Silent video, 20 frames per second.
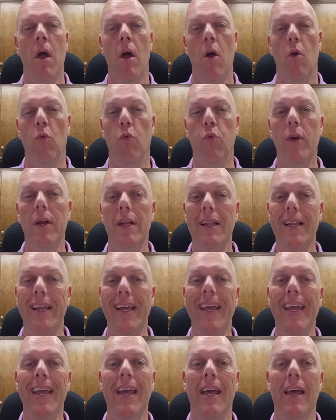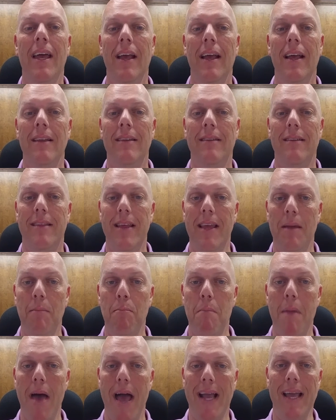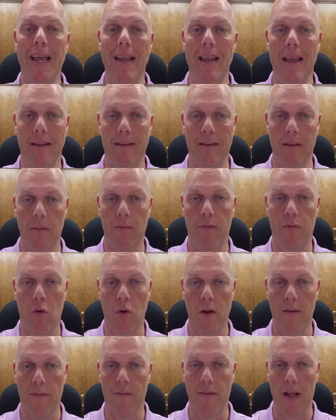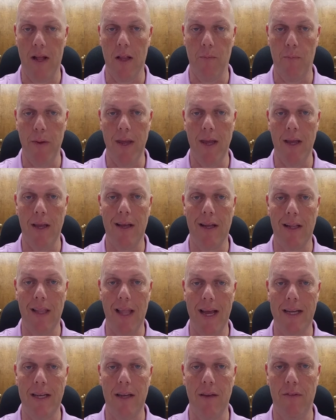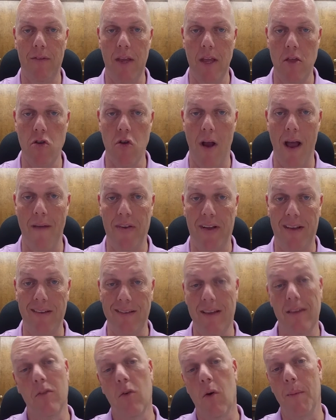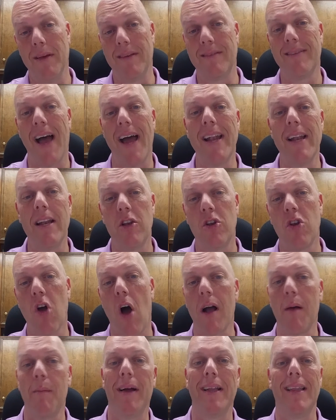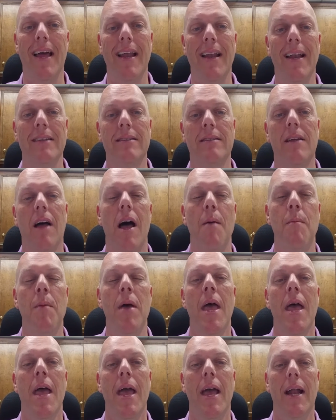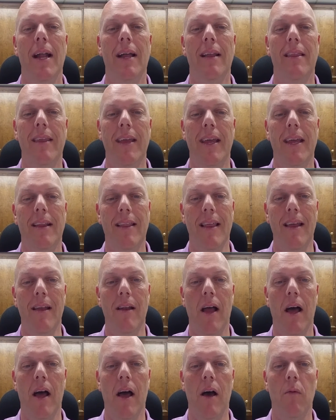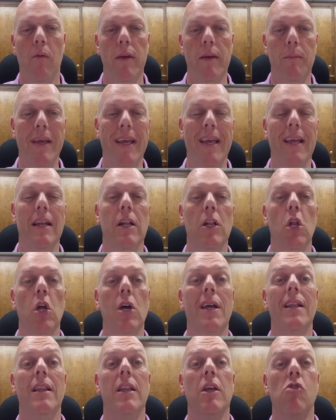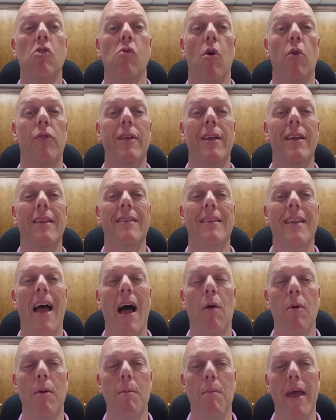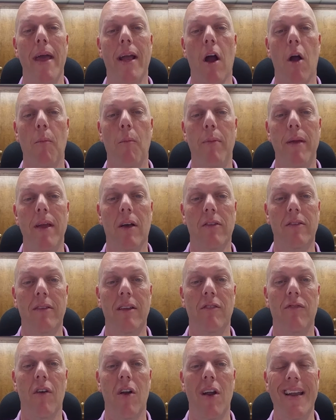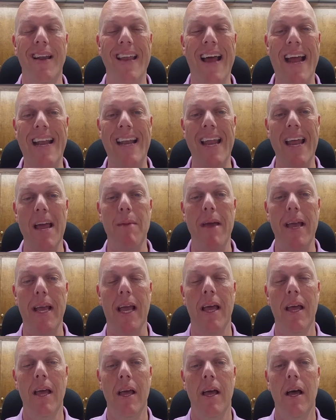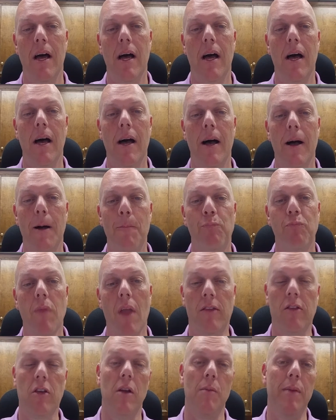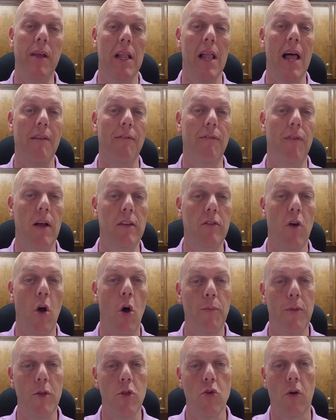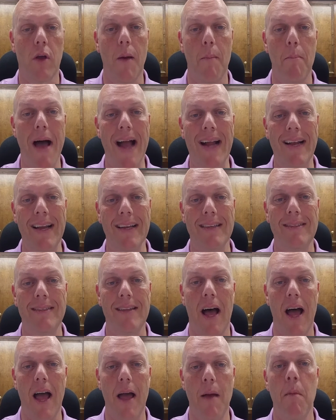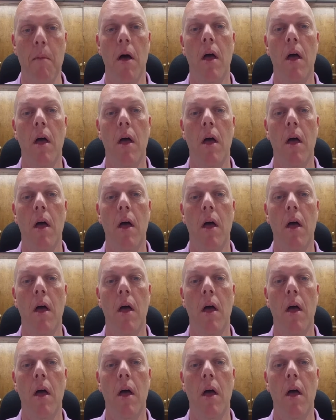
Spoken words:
really is the mechanism for developing collective teacher efficacy. So I'm excited to talk about that next time. And I think that we begin to look at the growth needs and how we make our PLCs very dynamic. It's going to be a lot of fun. So I hope that you'll come back next time